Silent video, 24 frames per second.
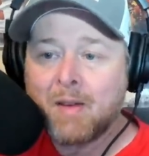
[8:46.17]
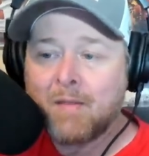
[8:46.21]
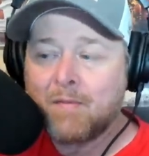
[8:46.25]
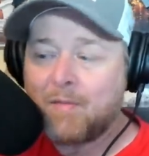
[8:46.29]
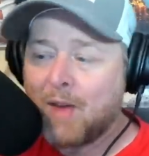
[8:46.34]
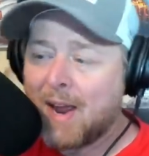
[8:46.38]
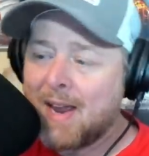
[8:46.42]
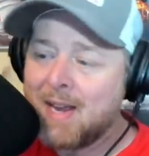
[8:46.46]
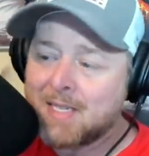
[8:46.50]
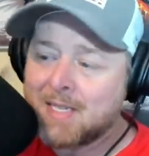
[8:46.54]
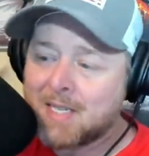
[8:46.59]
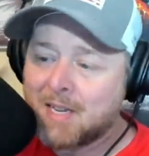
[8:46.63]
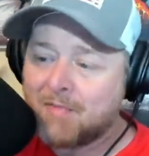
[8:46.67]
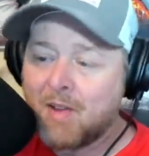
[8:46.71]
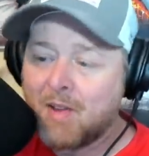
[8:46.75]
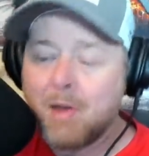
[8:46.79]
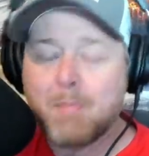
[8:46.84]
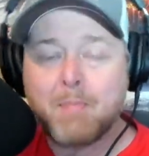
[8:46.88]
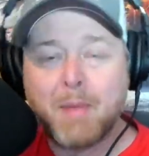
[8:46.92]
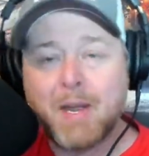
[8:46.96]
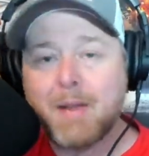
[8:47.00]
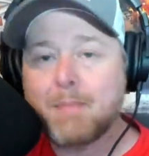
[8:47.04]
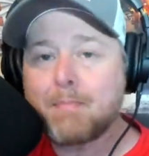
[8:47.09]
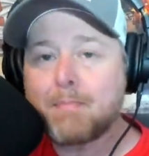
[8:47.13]
Fans have
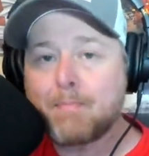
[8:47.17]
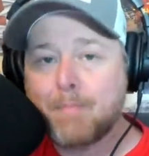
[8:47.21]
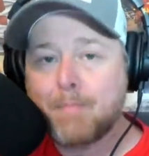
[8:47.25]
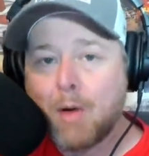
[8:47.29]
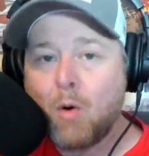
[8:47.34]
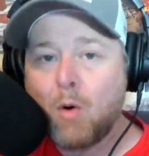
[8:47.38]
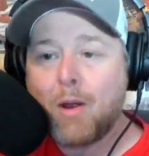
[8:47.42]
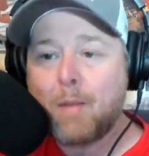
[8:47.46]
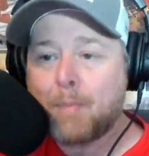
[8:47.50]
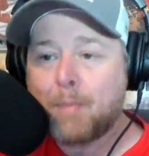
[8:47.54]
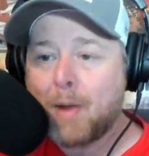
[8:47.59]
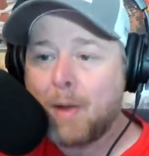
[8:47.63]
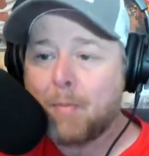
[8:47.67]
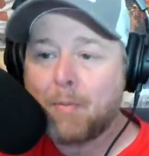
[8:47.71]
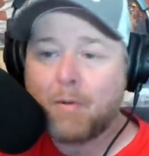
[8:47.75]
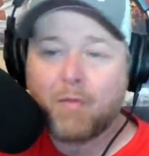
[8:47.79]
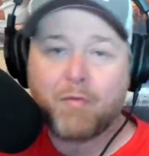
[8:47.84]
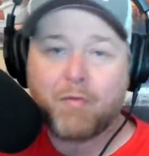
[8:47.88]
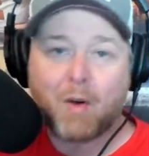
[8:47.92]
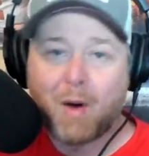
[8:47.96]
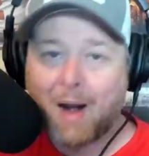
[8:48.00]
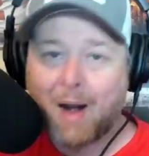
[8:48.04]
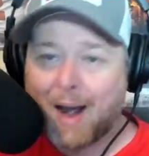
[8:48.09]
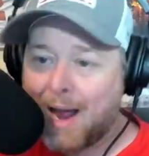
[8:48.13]
been booing
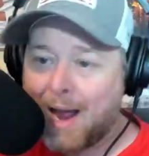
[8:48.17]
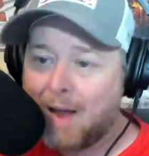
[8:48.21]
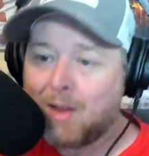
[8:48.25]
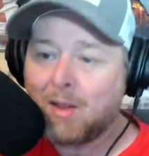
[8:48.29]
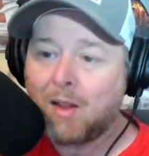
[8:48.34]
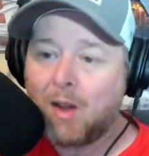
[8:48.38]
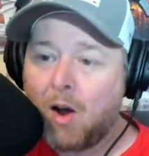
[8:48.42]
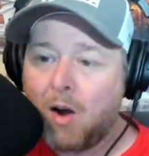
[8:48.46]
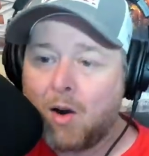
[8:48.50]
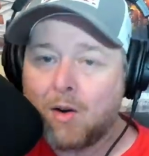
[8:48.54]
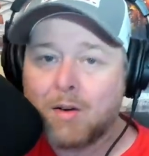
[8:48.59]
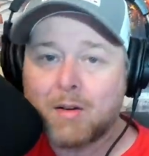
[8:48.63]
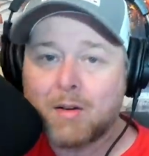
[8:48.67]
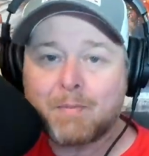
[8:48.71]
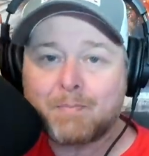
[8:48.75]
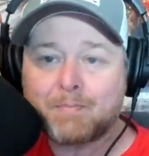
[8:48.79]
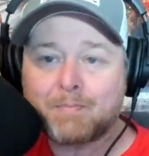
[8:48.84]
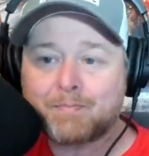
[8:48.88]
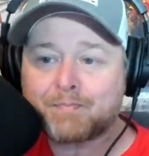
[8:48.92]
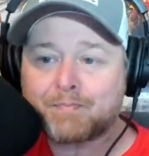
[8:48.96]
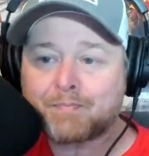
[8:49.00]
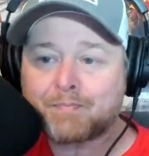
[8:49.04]
people for how long?